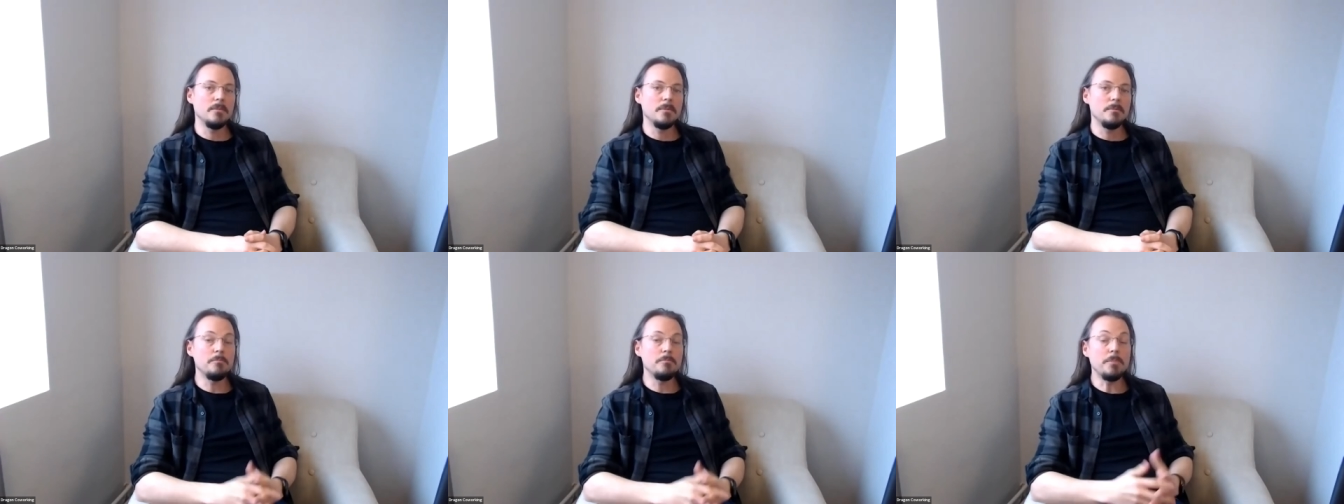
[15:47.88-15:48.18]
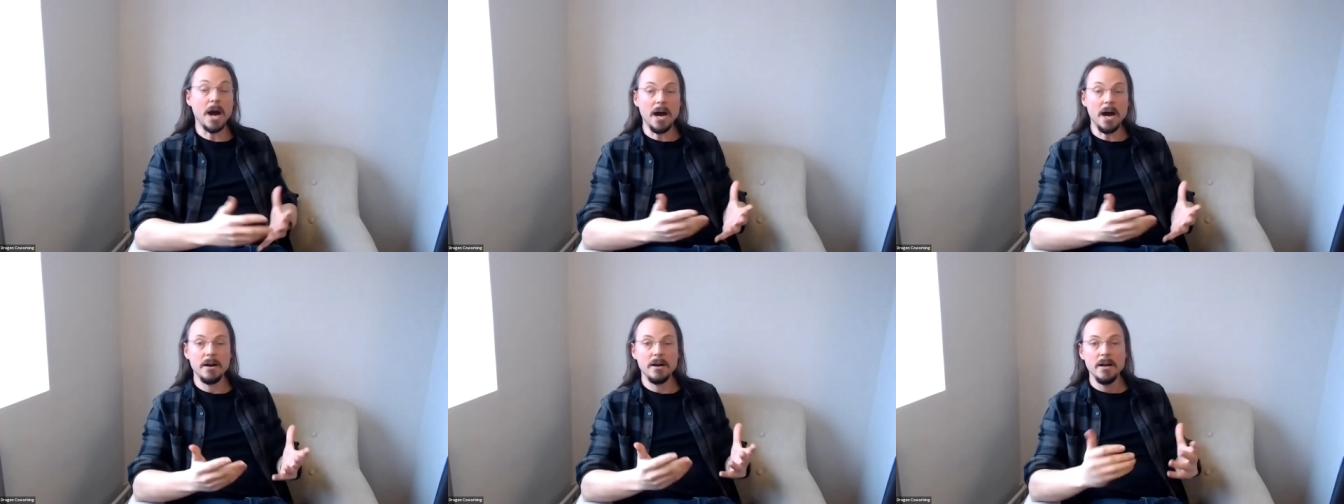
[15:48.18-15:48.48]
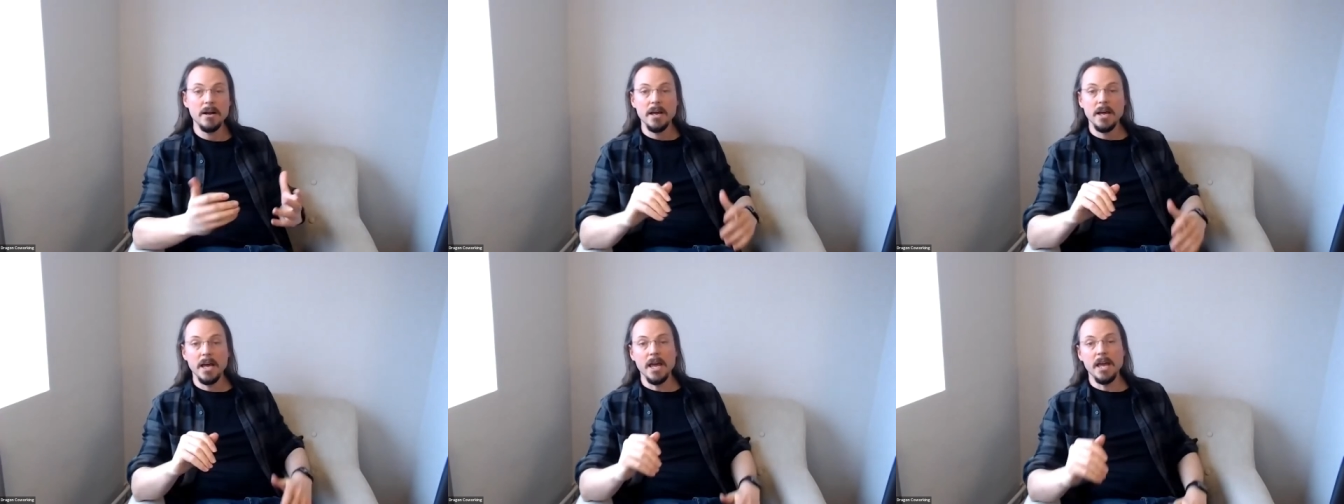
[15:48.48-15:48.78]
But
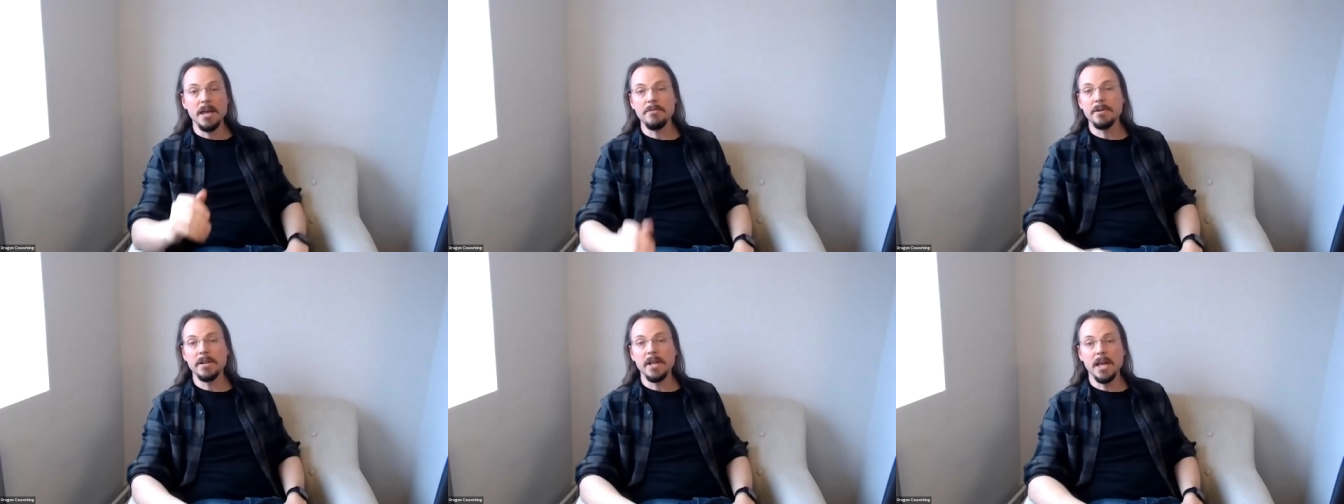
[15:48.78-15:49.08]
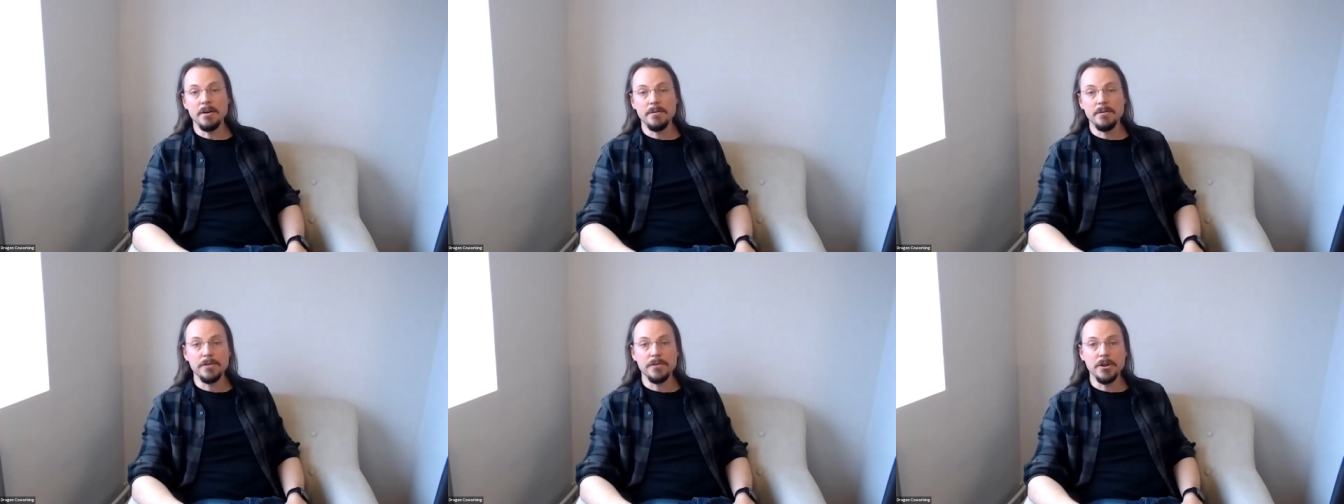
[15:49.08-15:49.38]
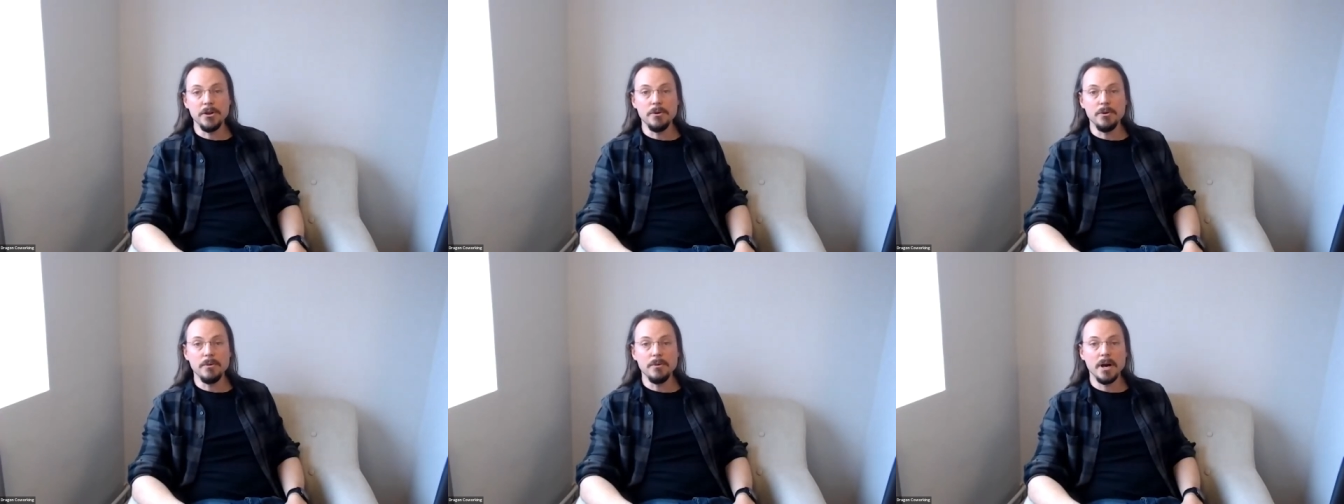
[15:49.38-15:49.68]
even if
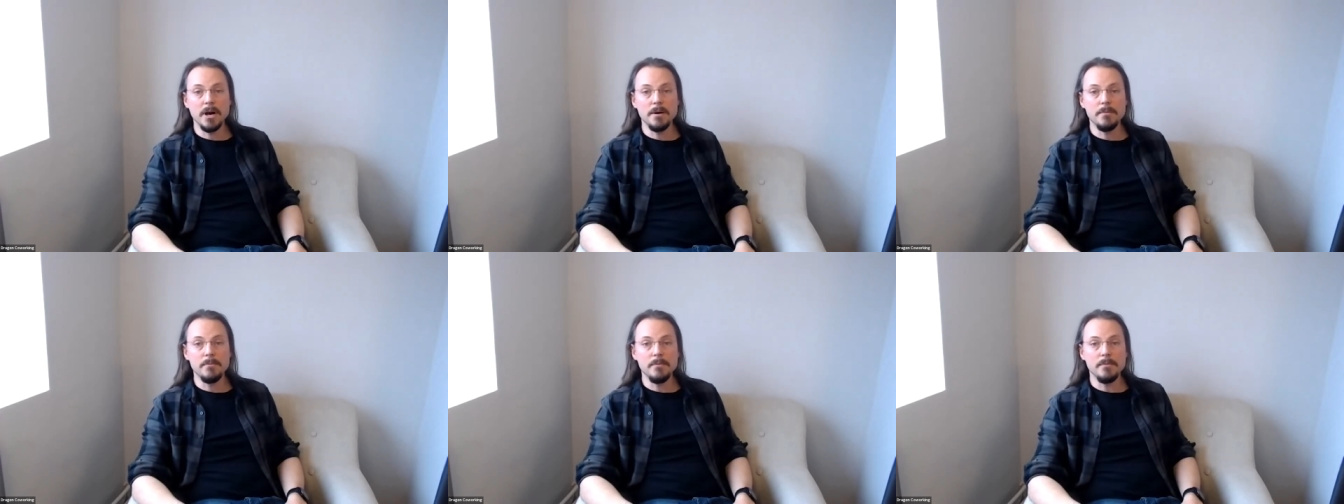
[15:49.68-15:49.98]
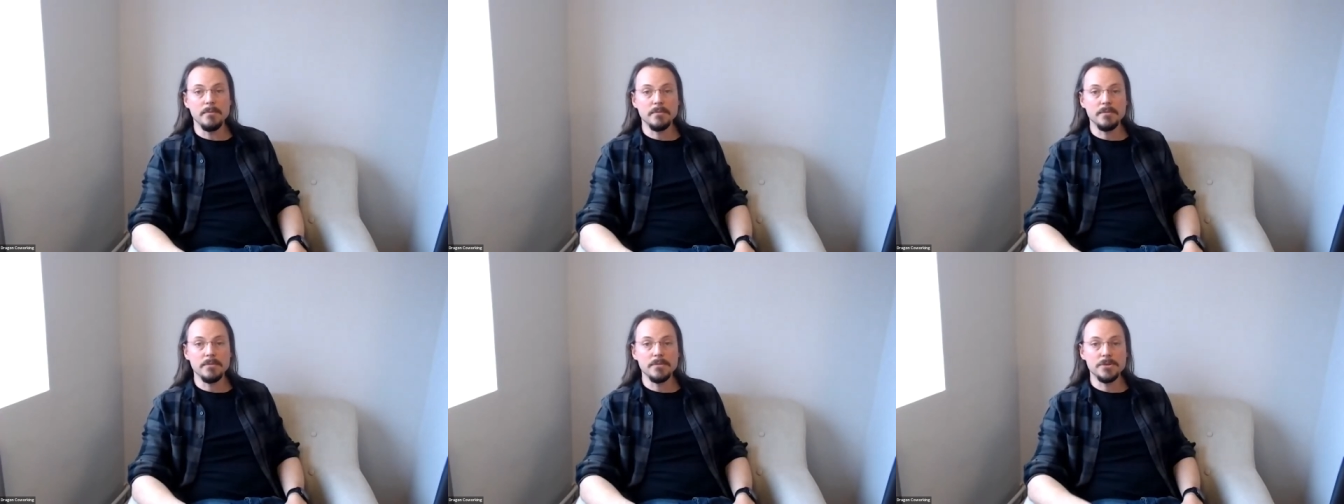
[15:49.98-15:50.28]
you